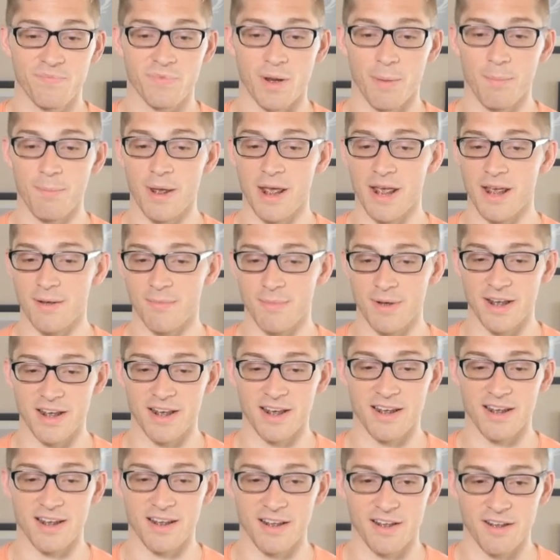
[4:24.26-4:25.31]
Maybe
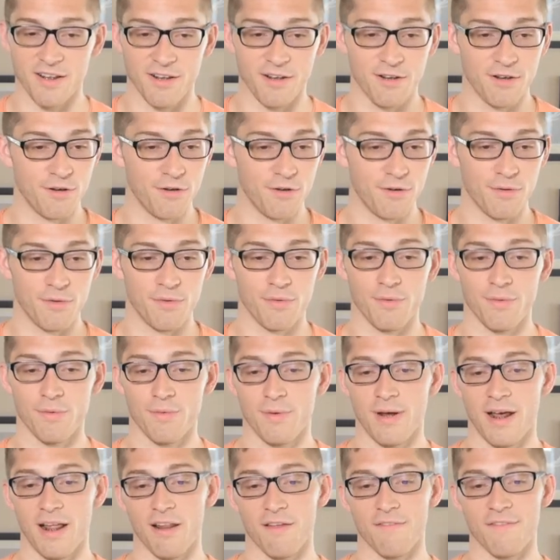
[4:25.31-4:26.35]
you
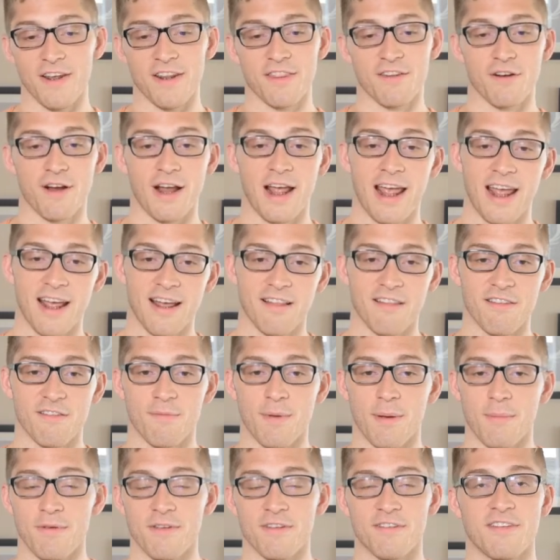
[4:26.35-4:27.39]
elevate their hands.
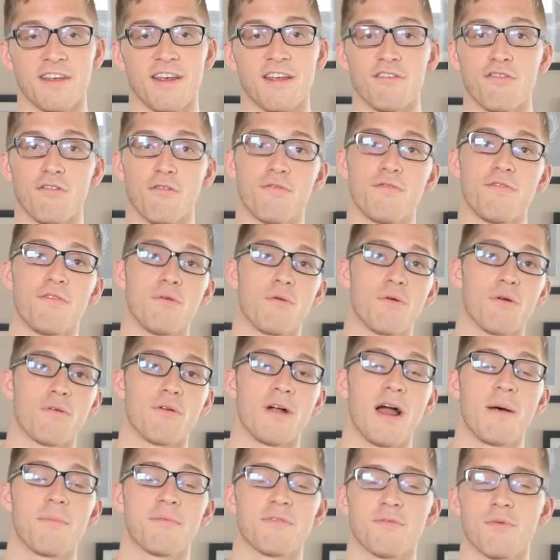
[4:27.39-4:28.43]
Maybe you say do fewer
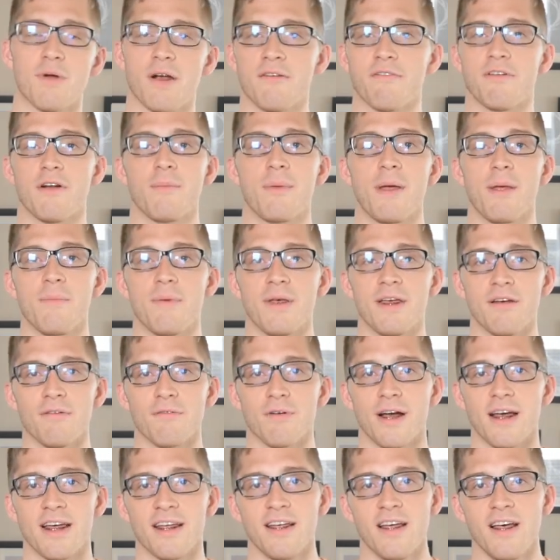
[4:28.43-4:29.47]
reps, whatever it may be,
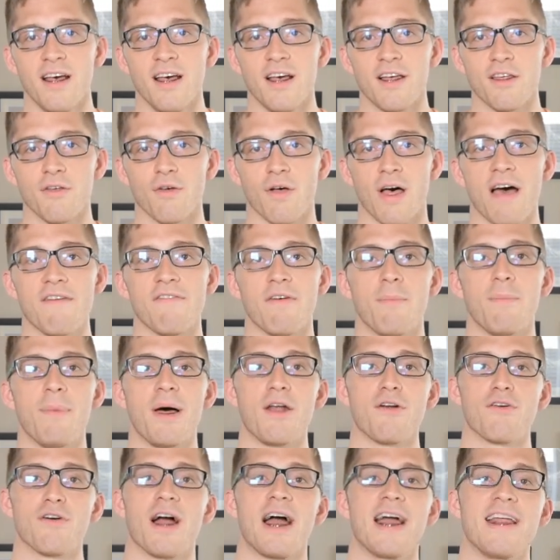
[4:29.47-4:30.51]
right? You'll have a
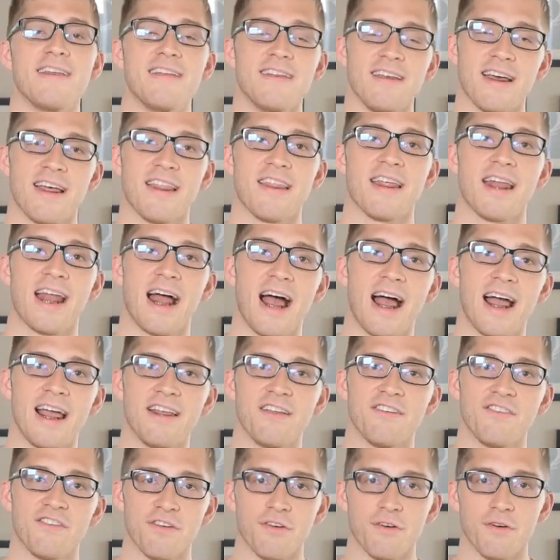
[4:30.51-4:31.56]
better idea than I
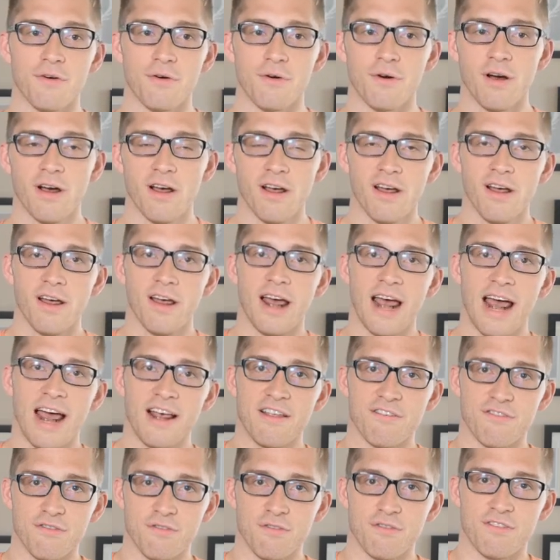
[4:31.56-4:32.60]
do
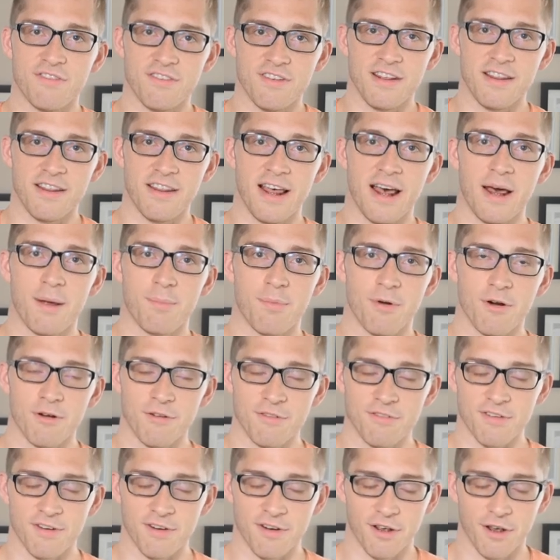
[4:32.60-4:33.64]
as you see that
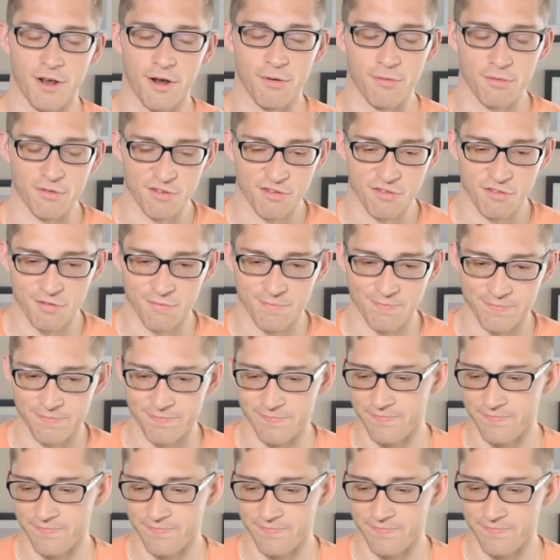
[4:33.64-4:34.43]
person coach.